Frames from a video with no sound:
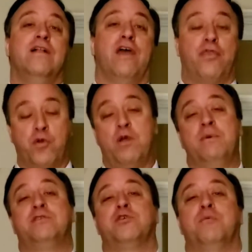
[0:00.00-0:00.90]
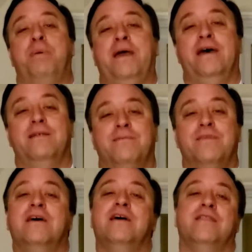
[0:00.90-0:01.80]
They threw him into a pit.
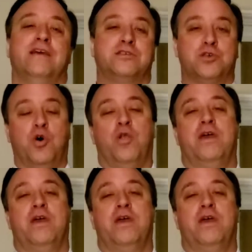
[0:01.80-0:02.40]
They sold